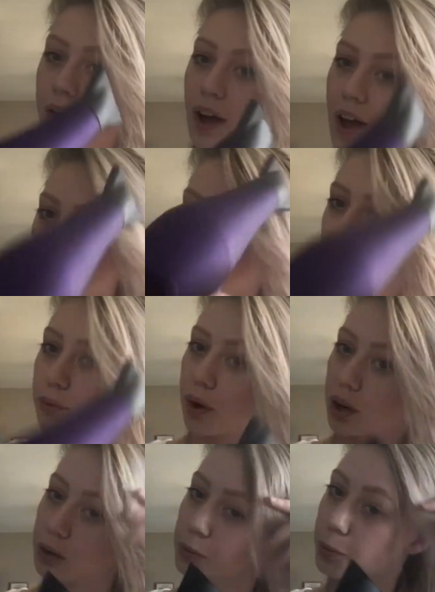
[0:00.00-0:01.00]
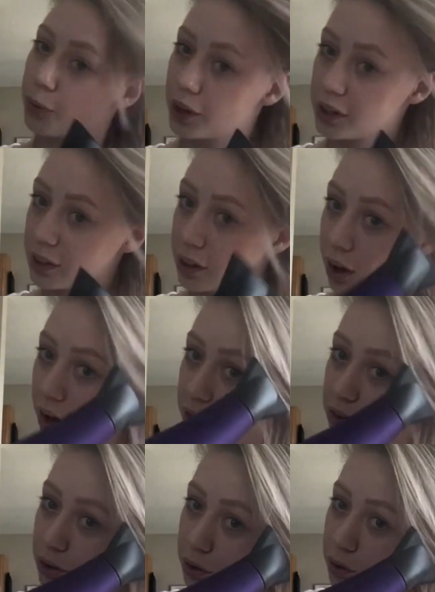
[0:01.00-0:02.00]
ever want to point the
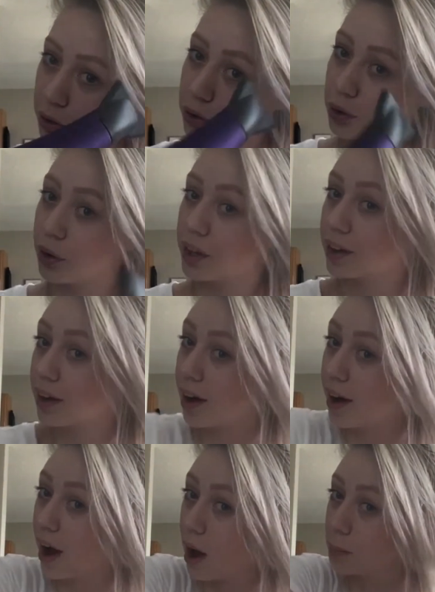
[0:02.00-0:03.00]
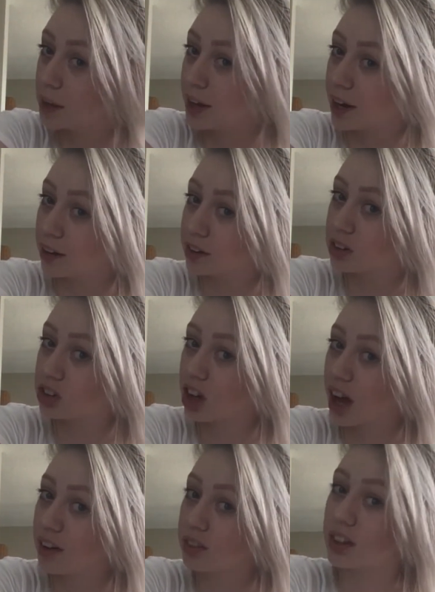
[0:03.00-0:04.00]
nozzle going up the hair
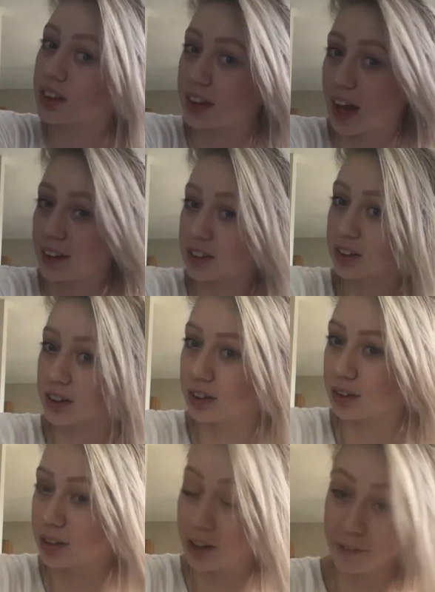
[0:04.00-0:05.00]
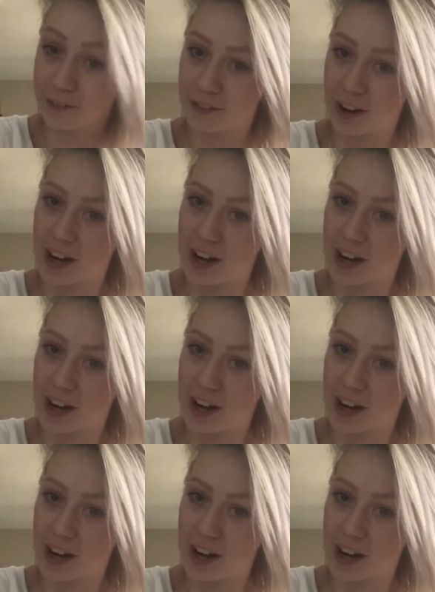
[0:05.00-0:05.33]
shaft. That's gonna create frizz.